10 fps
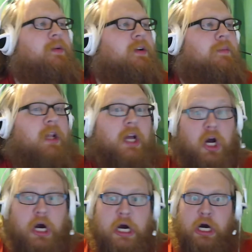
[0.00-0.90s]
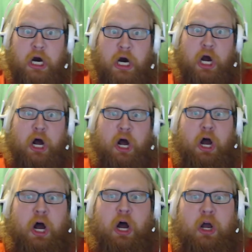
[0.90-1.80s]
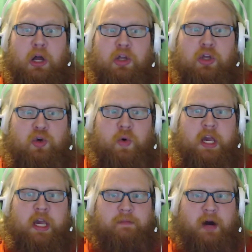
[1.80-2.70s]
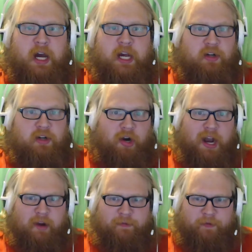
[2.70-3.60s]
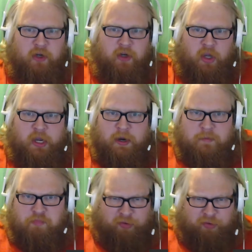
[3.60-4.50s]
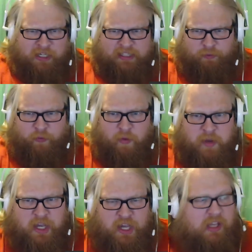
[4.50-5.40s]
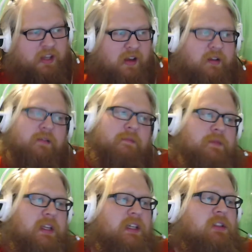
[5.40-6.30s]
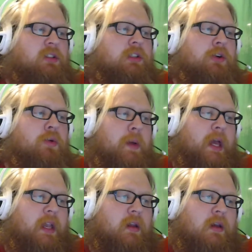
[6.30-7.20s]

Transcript: people are gonna be like, "You hate Minecraft? Blasphemy!" It's stupid.